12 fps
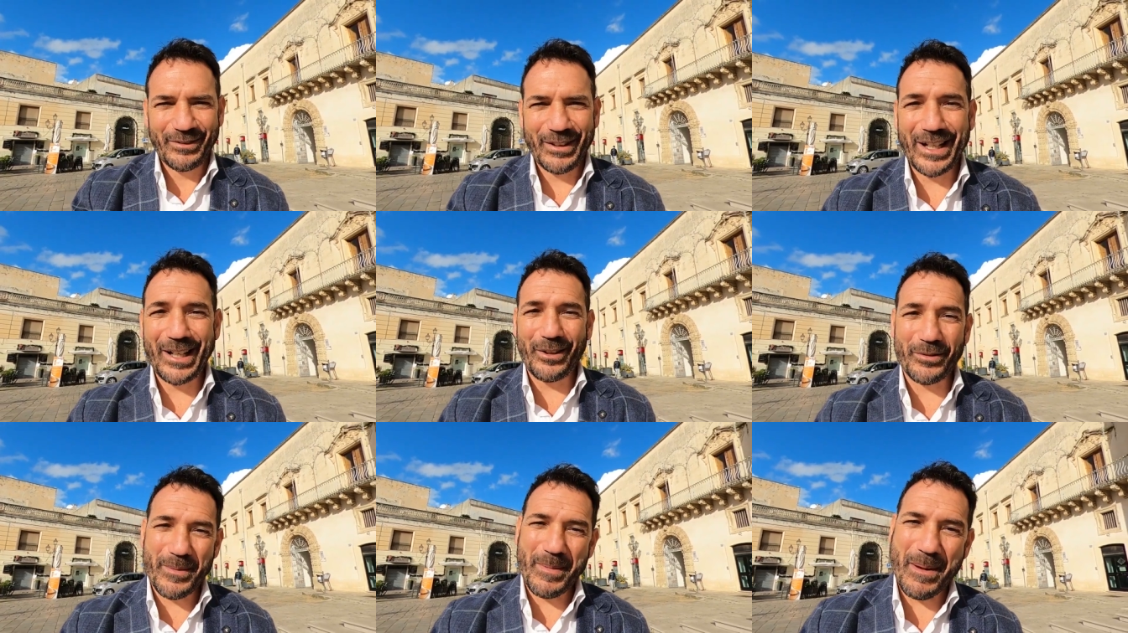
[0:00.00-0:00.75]

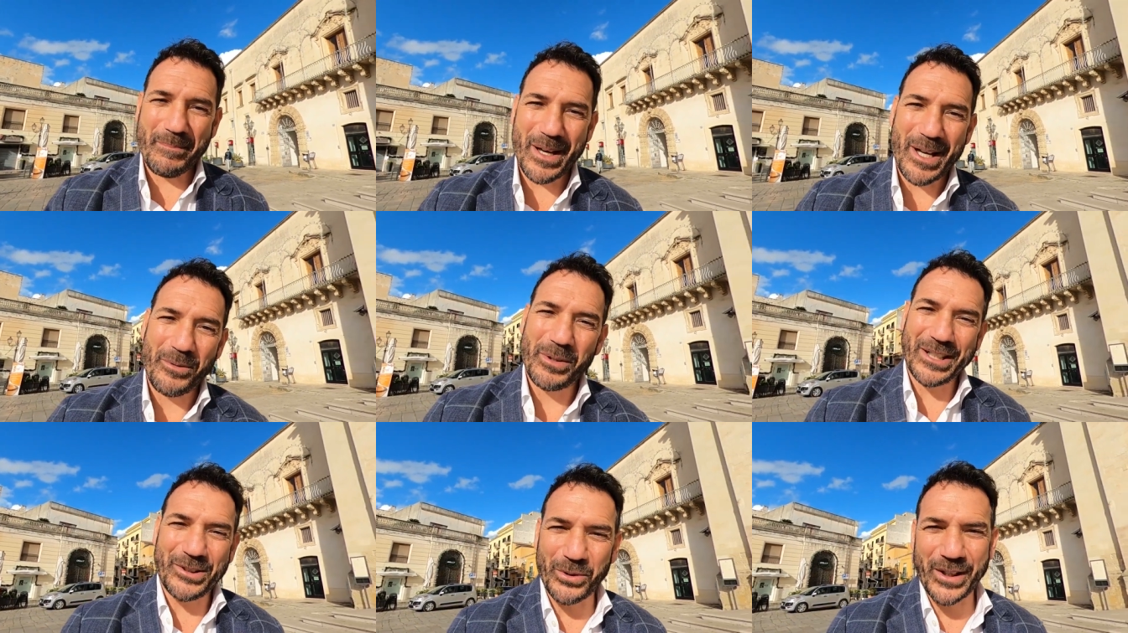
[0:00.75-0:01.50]
Well, remember,
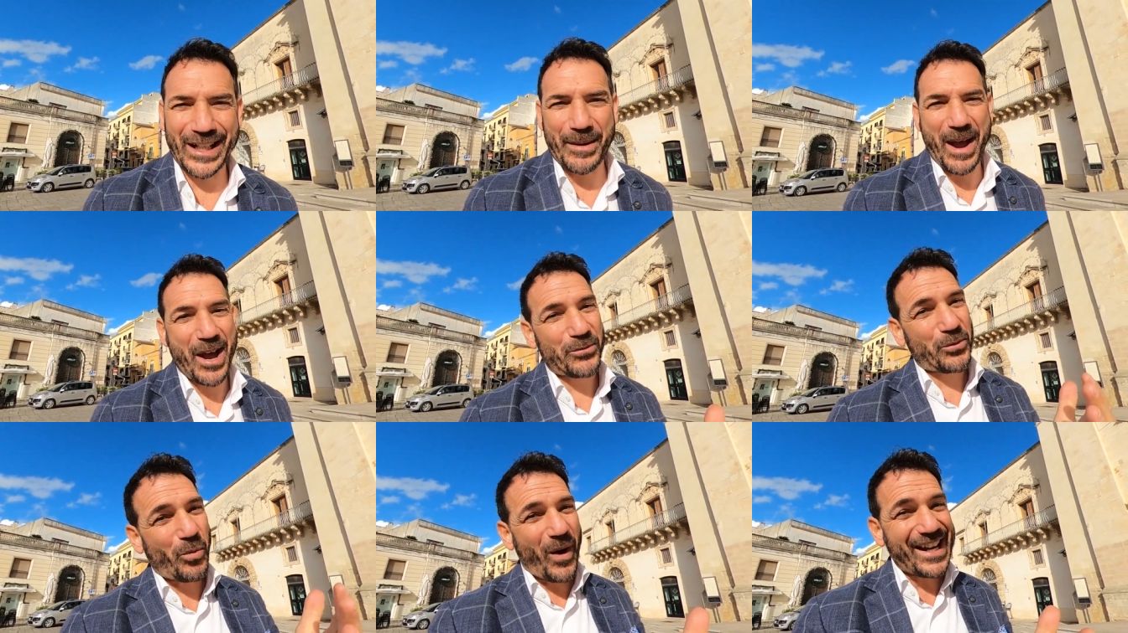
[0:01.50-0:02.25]
we're talking about
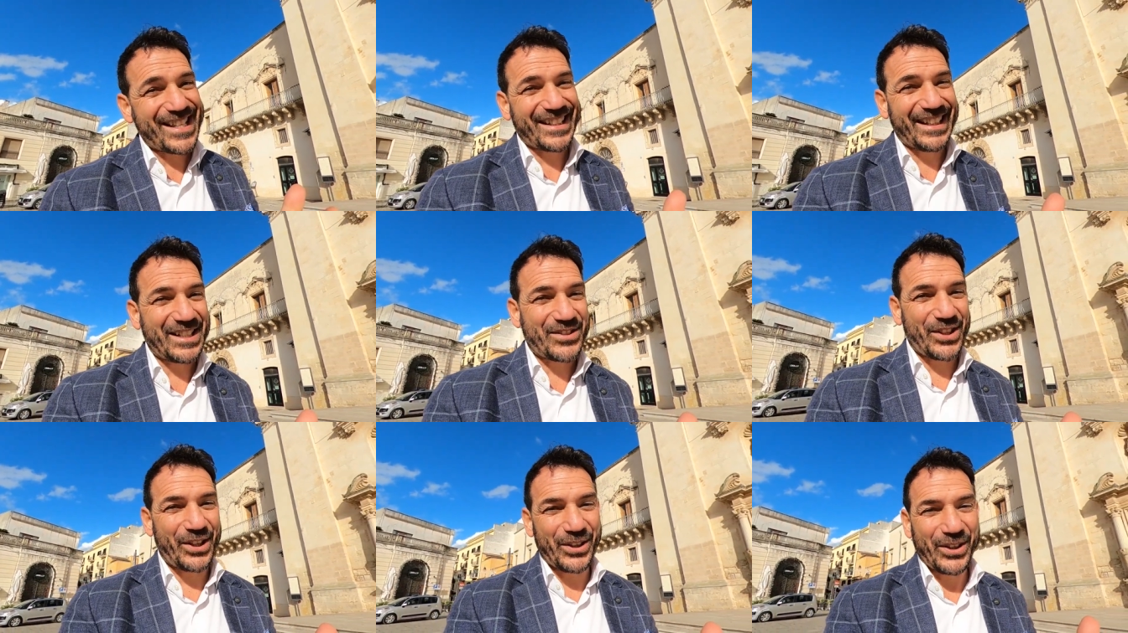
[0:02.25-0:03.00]
why
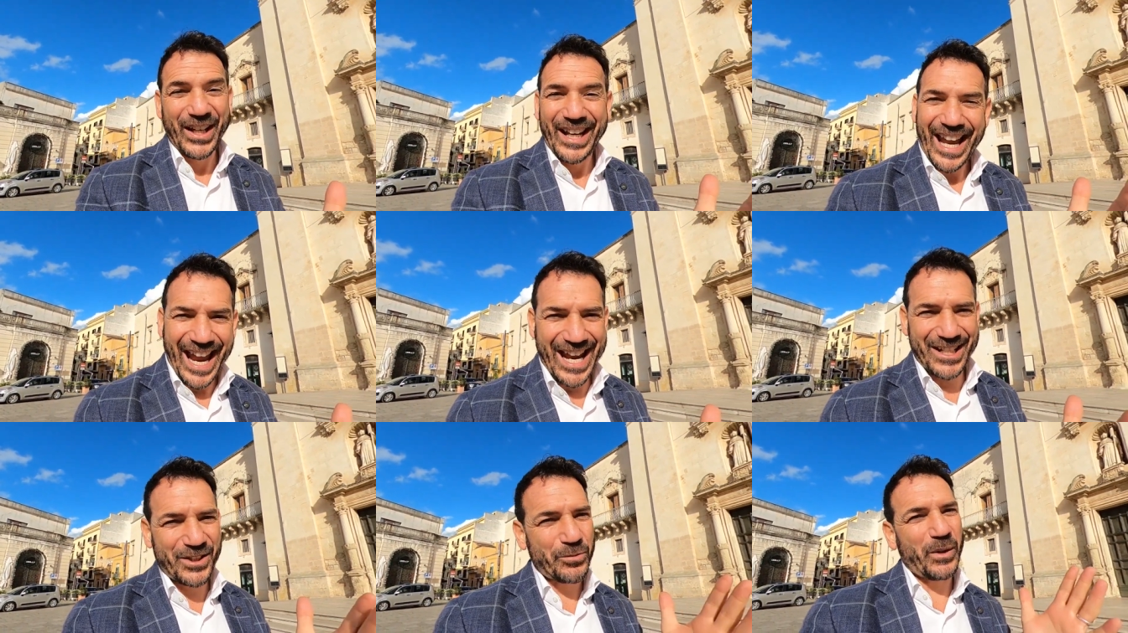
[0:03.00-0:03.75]
Salento
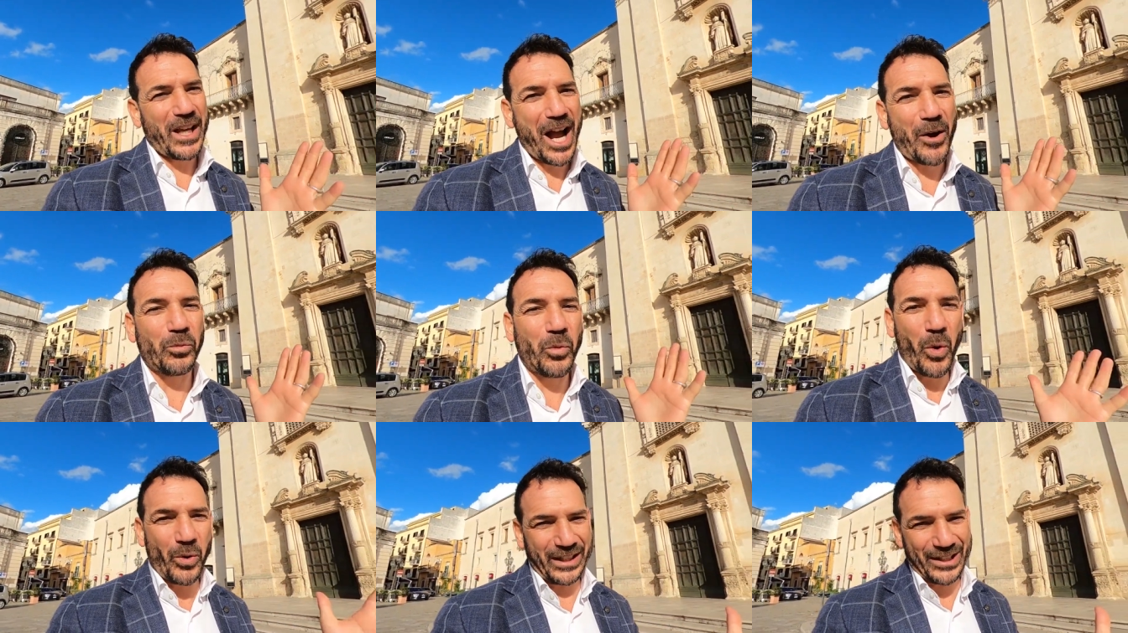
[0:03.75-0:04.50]
and we are
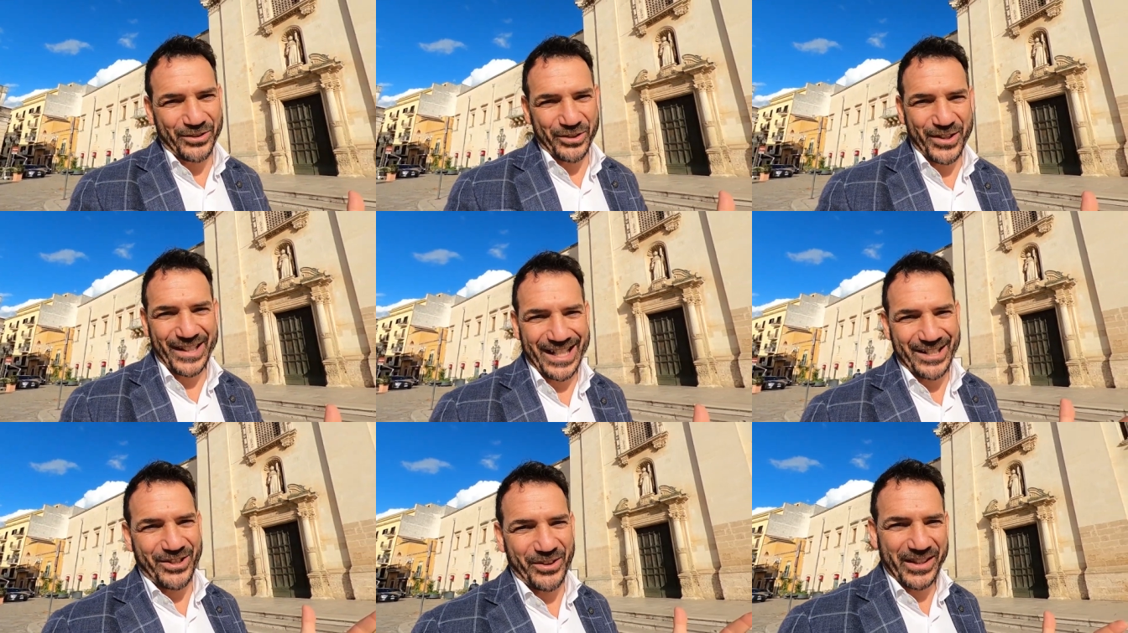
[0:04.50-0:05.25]
walking through
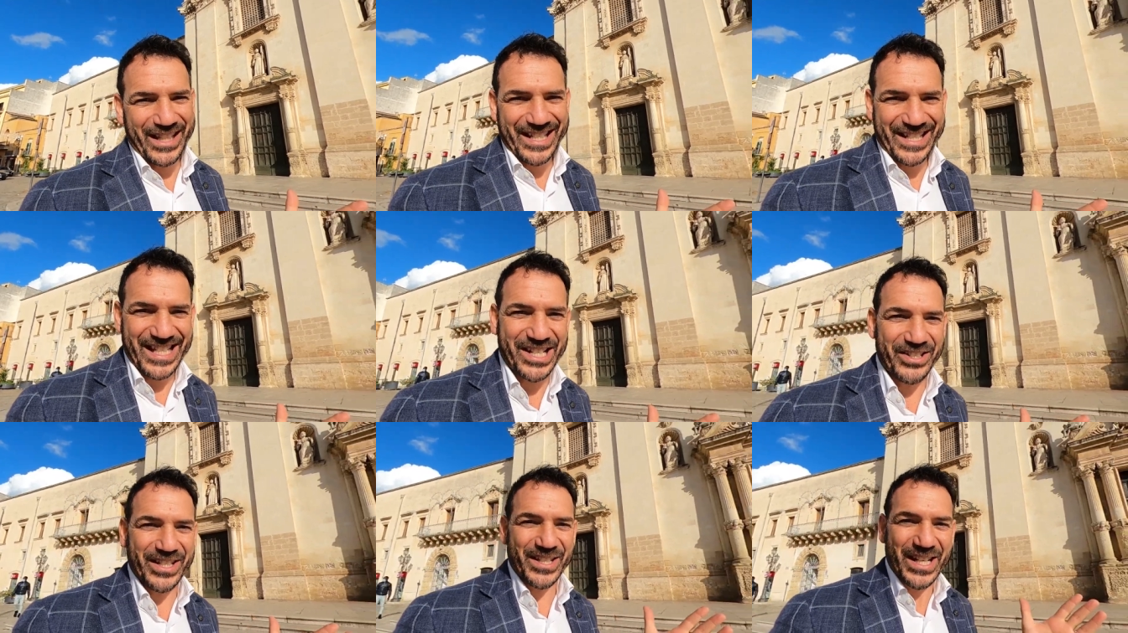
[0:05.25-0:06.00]
Salento in this
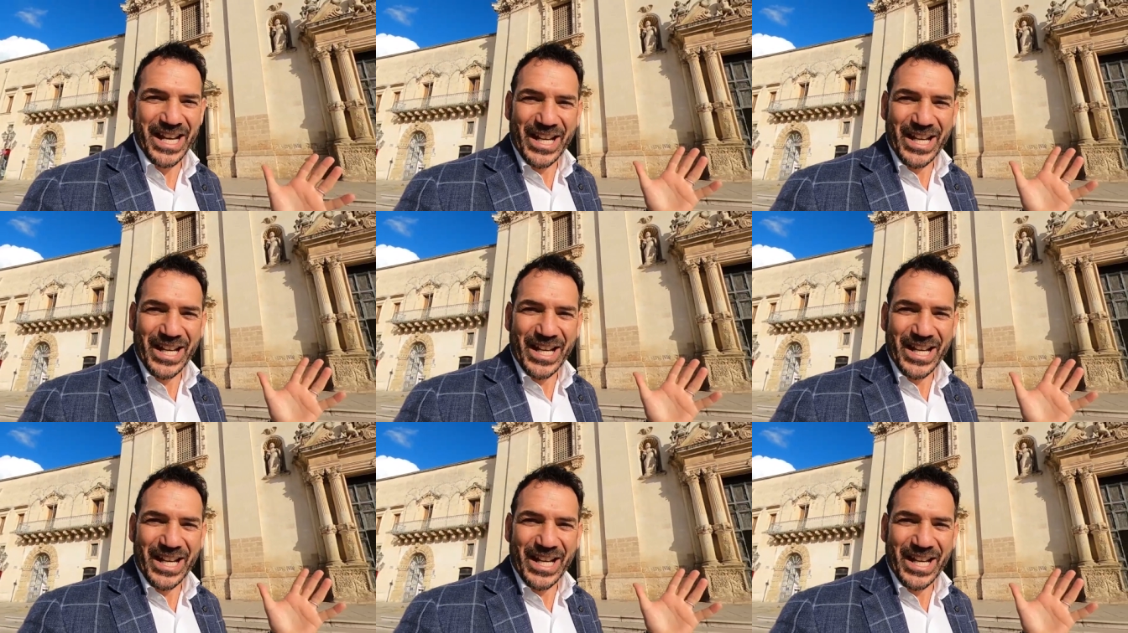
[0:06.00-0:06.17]
series.